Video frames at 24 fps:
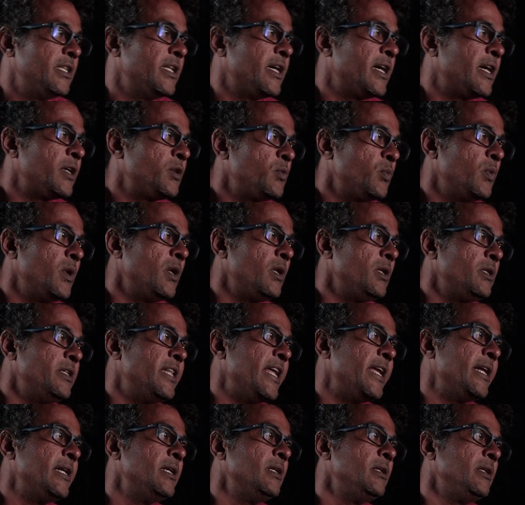that will
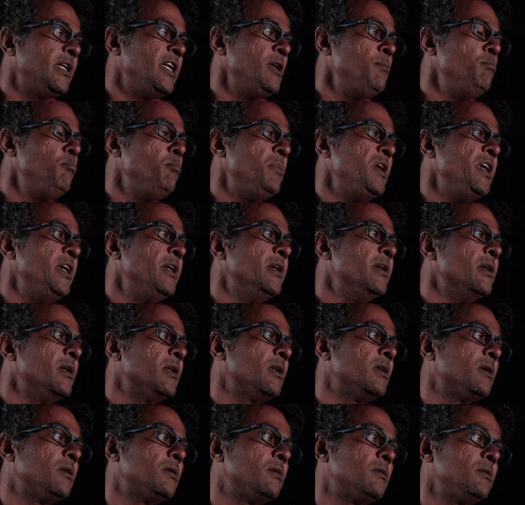then impede
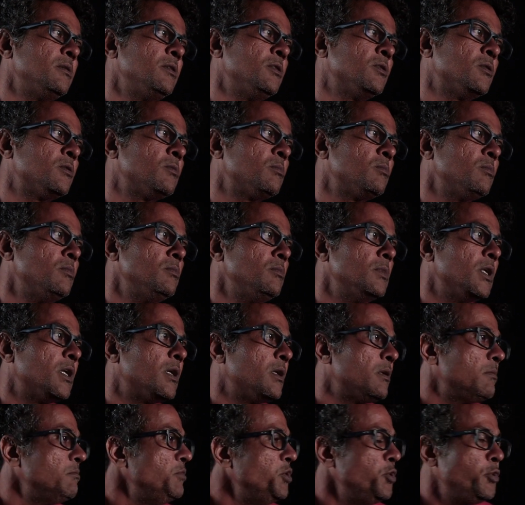
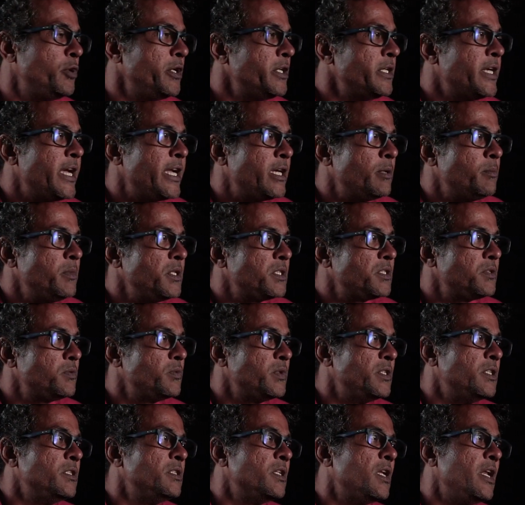nutrient dynamics
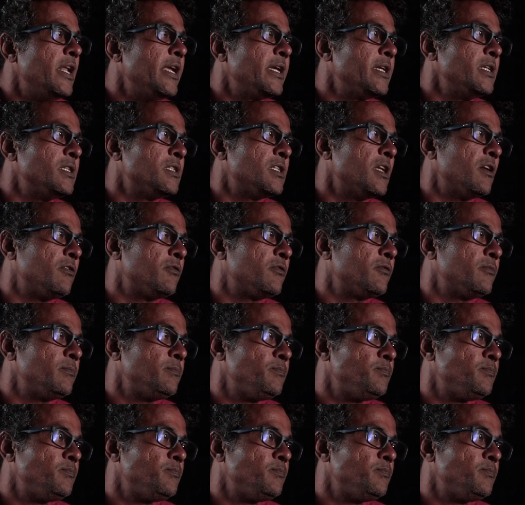within the lake itself.